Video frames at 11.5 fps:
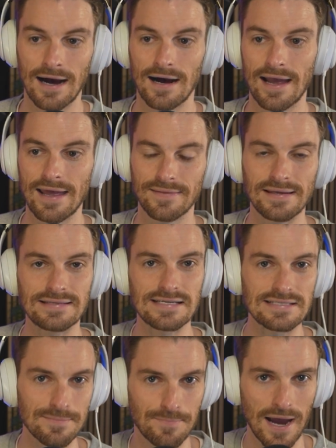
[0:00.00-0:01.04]
Uh, and the
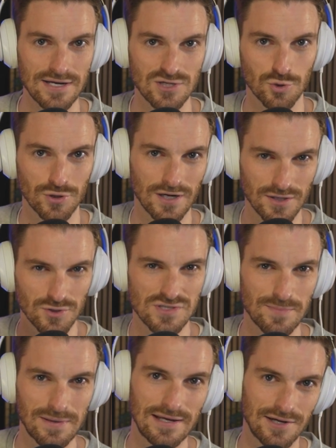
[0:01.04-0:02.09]
season pass shortcut used
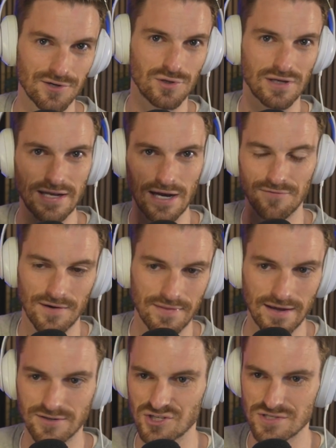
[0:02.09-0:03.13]
to be here. You can now find
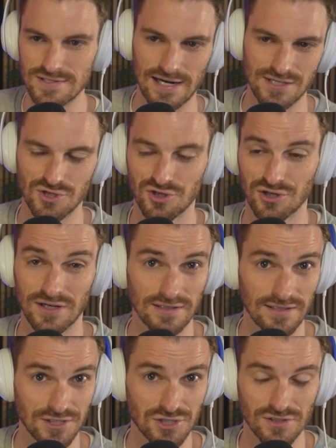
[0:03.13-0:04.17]
that just next to your
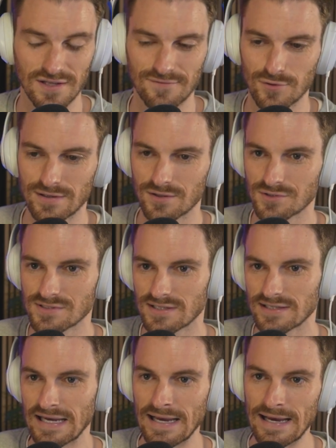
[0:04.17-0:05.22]
collection level, it looks
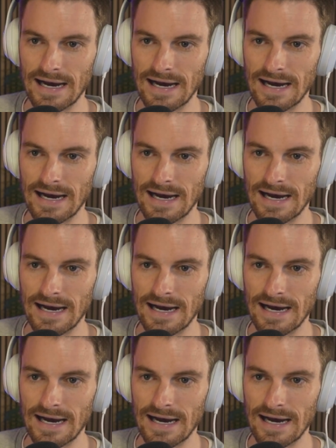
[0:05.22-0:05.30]
like.